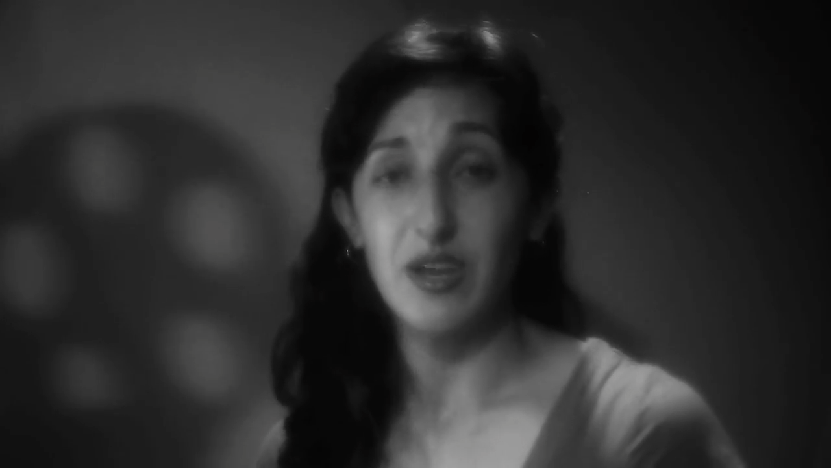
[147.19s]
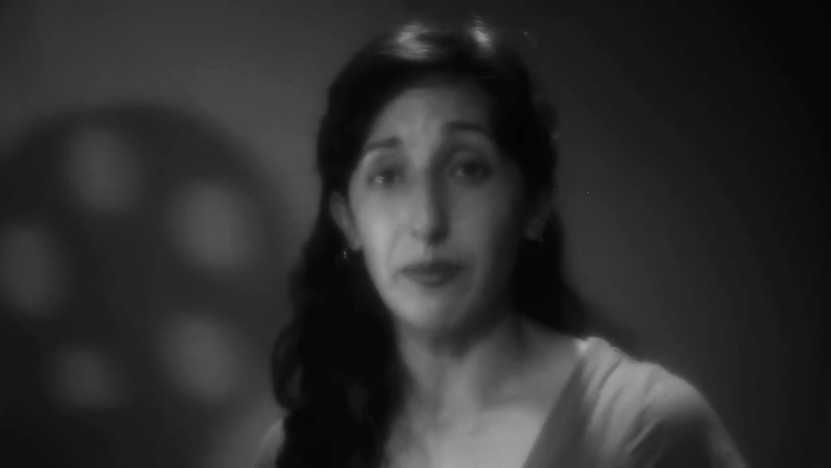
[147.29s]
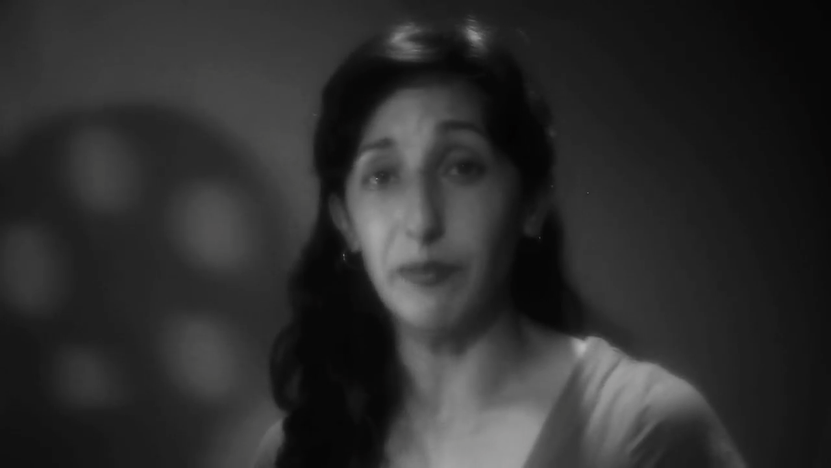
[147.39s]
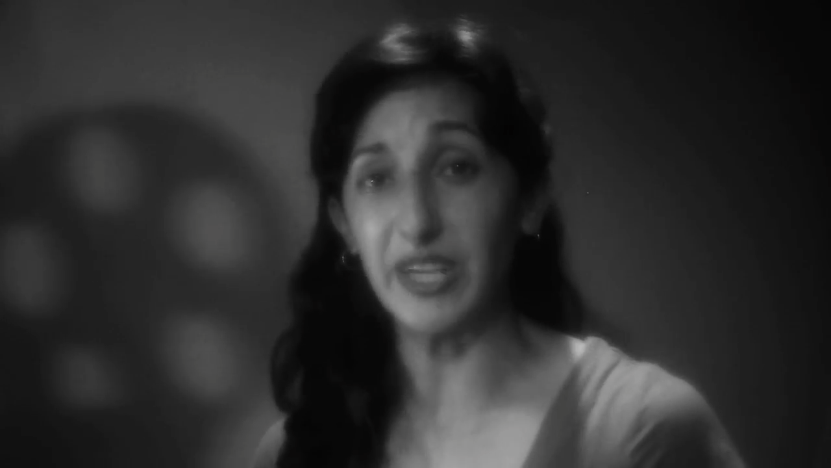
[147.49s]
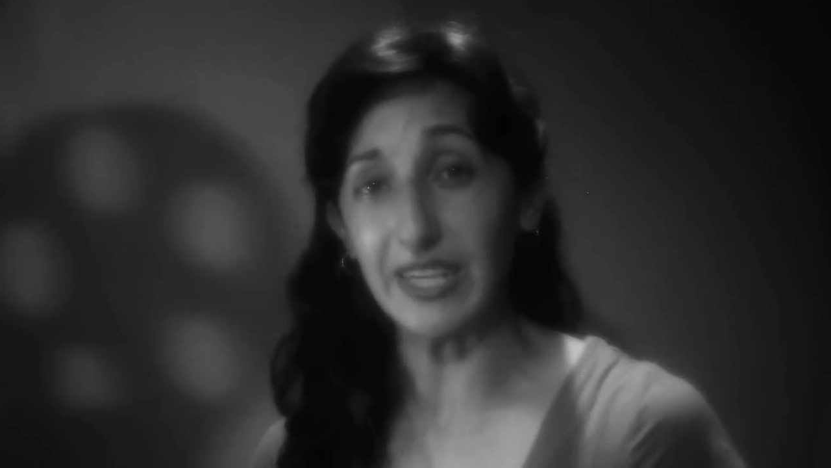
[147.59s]

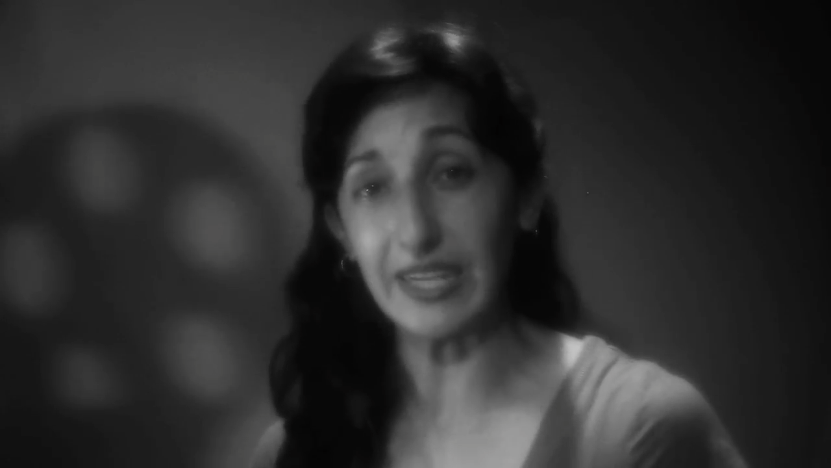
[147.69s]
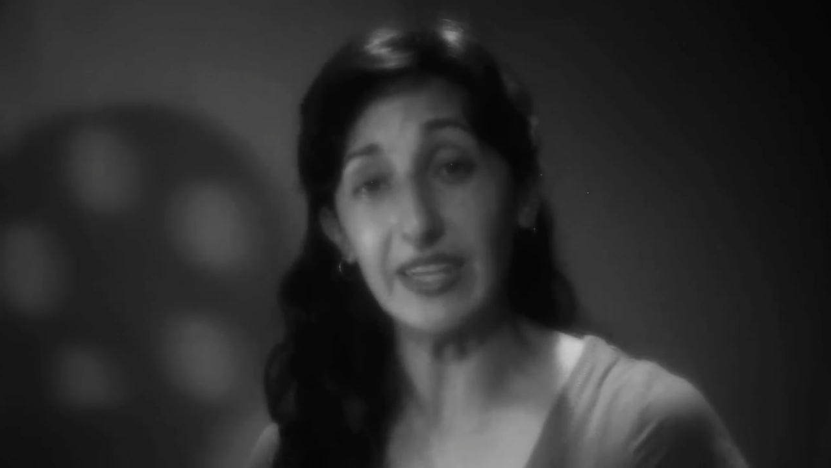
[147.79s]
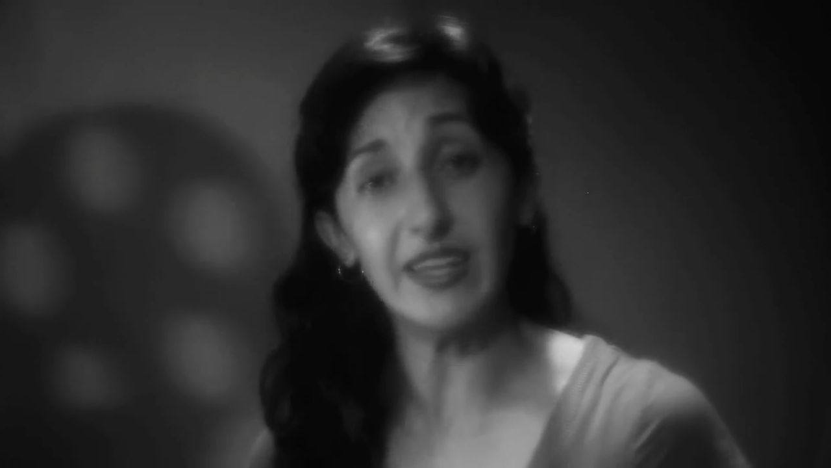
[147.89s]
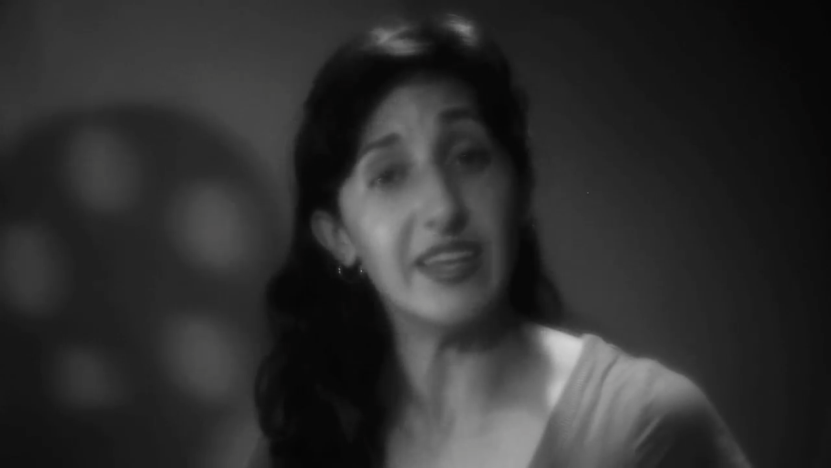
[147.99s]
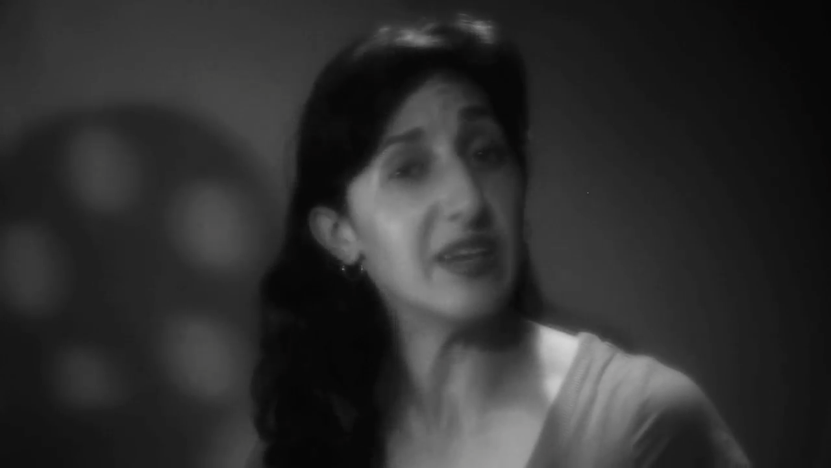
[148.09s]
making
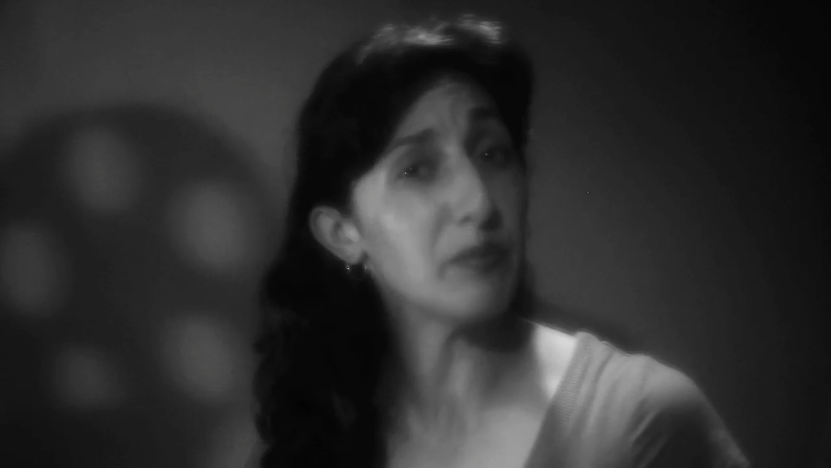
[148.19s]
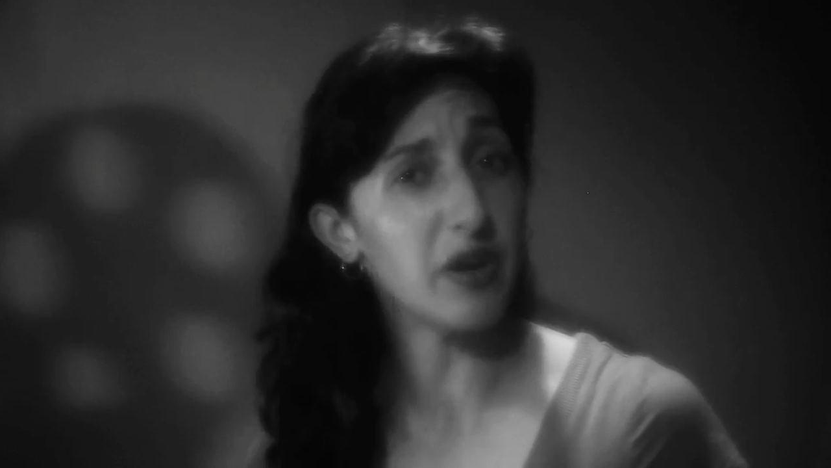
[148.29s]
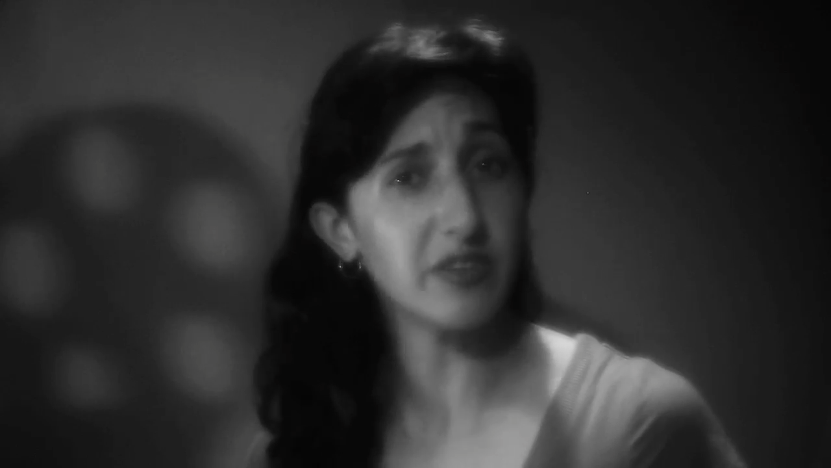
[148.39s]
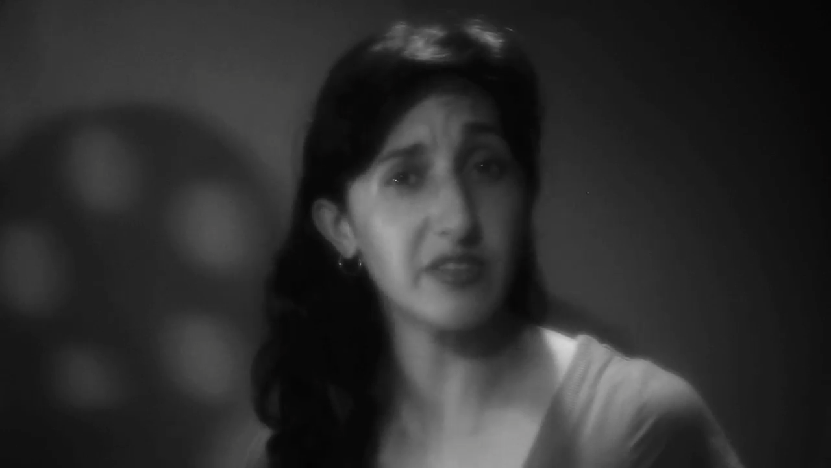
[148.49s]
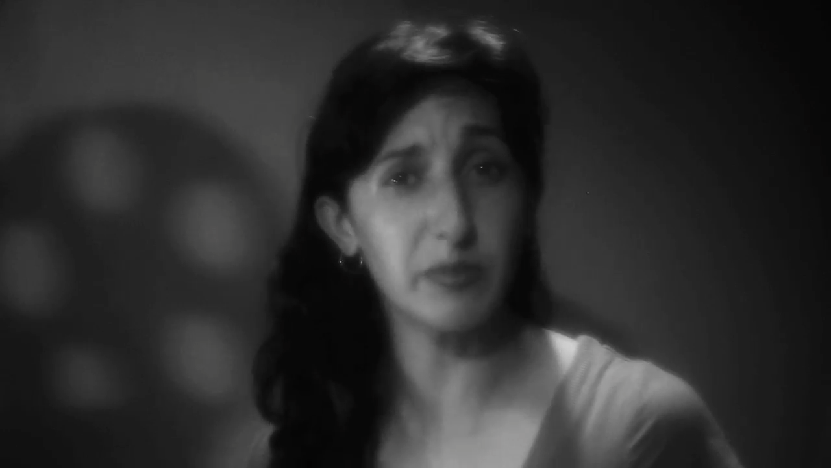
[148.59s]
it an
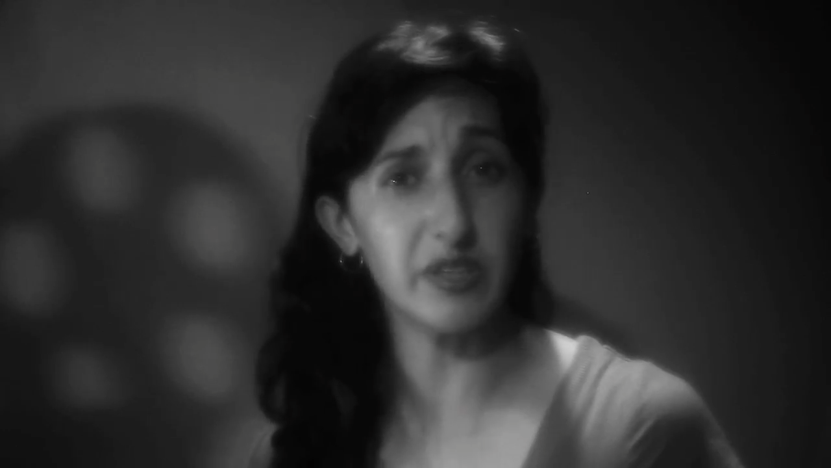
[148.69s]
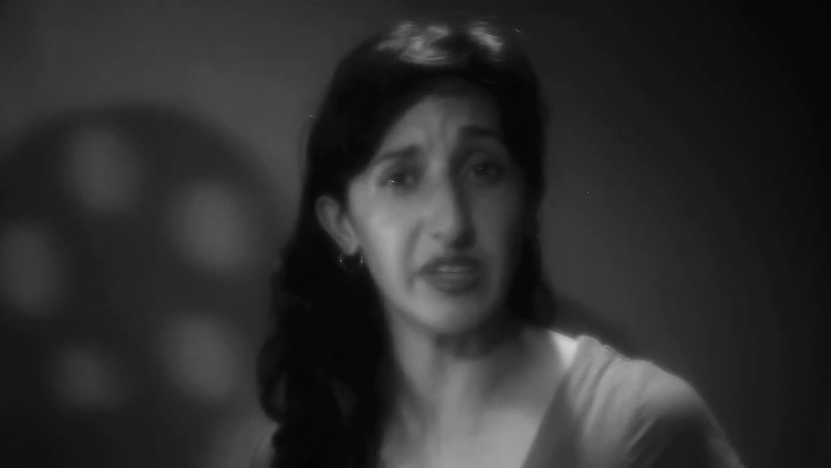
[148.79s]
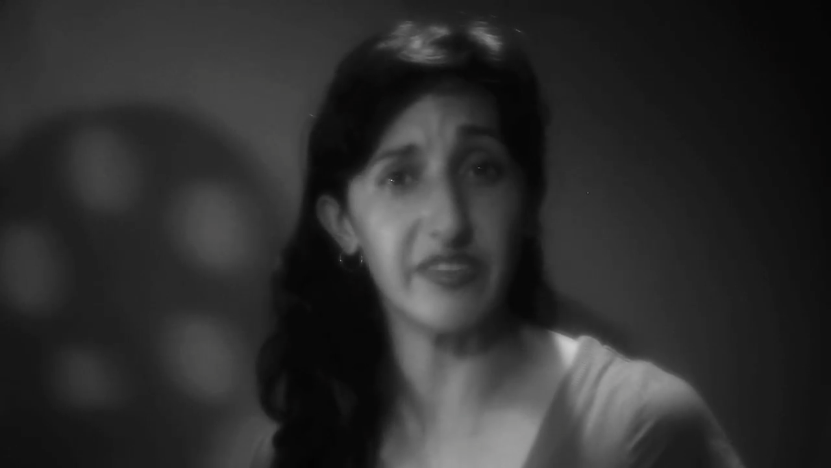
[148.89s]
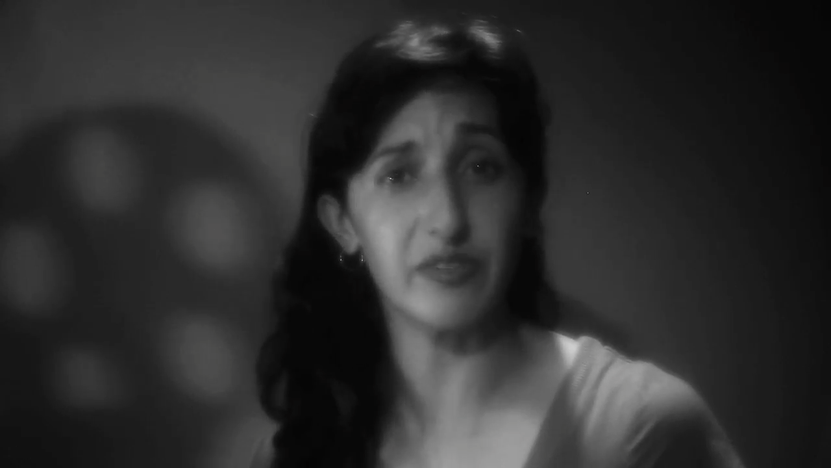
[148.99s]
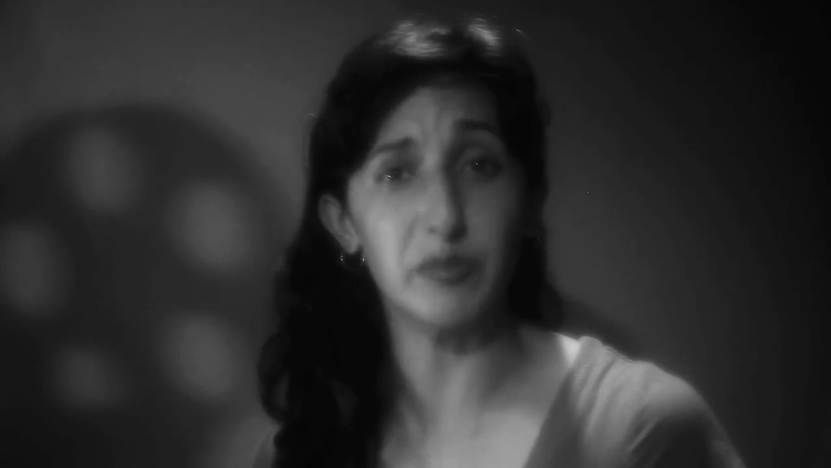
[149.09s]

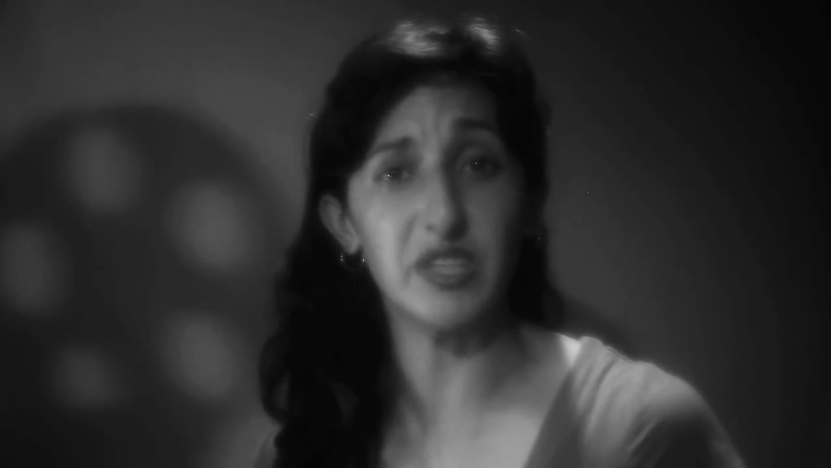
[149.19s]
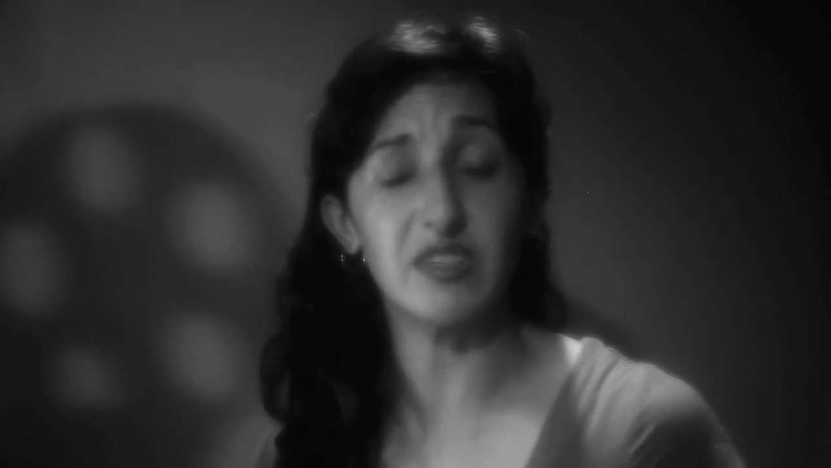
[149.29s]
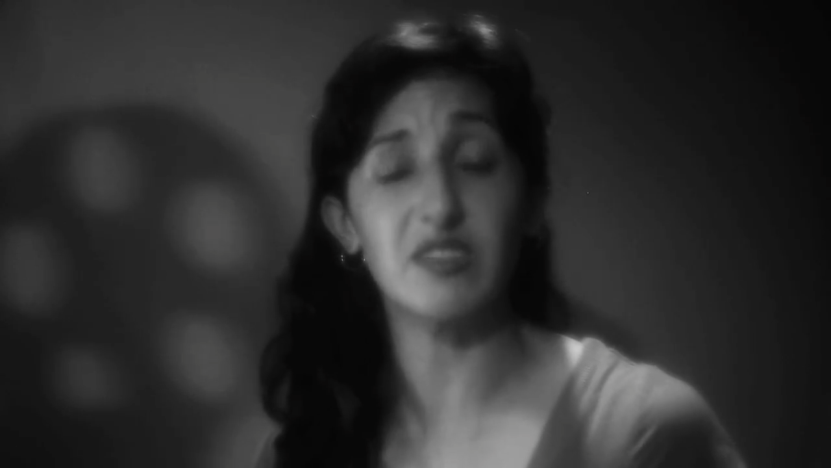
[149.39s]
impossibility for me